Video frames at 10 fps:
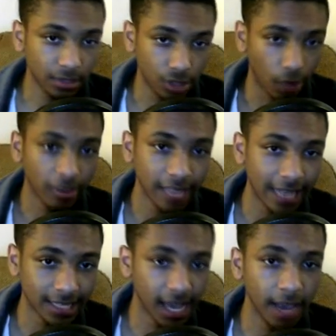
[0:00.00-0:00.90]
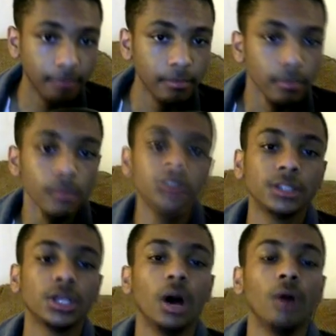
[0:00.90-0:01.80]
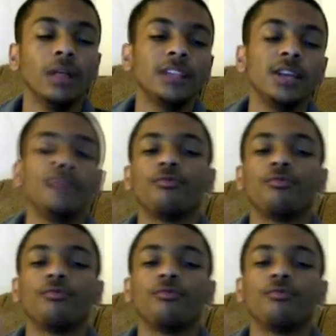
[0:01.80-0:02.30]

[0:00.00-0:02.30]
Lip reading: during that time. So that's gonna be